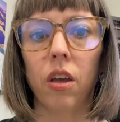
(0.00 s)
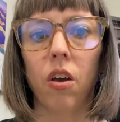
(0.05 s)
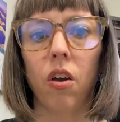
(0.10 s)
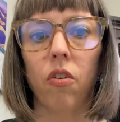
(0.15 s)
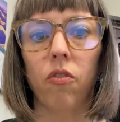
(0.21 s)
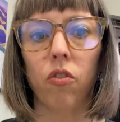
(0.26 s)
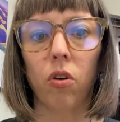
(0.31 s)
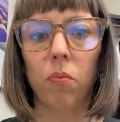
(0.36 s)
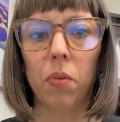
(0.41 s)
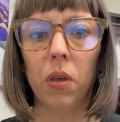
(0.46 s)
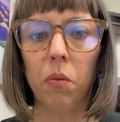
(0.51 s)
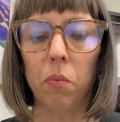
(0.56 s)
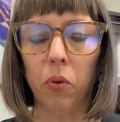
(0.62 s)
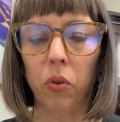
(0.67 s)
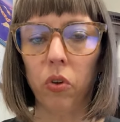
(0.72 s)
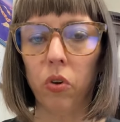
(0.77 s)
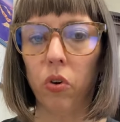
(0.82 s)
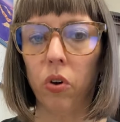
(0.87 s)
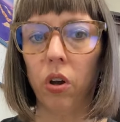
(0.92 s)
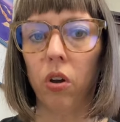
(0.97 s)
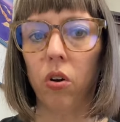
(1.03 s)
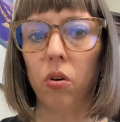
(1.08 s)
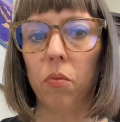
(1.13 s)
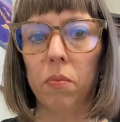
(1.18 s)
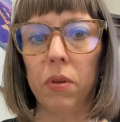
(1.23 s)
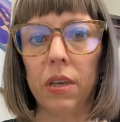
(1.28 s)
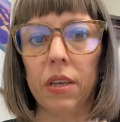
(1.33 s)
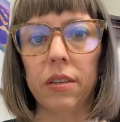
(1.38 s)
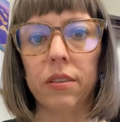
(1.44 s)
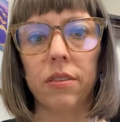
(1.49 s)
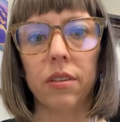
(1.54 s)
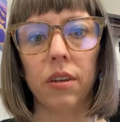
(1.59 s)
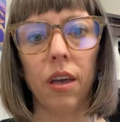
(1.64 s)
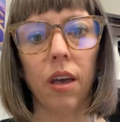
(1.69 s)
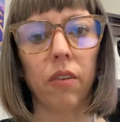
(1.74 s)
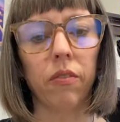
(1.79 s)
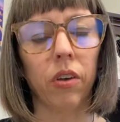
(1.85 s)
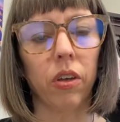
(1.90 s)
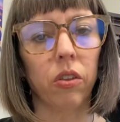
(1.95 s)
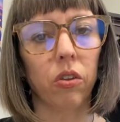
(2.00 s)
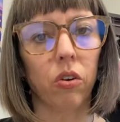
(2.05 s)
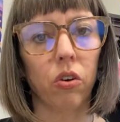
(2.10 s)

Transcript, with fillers: For people who are obese and have other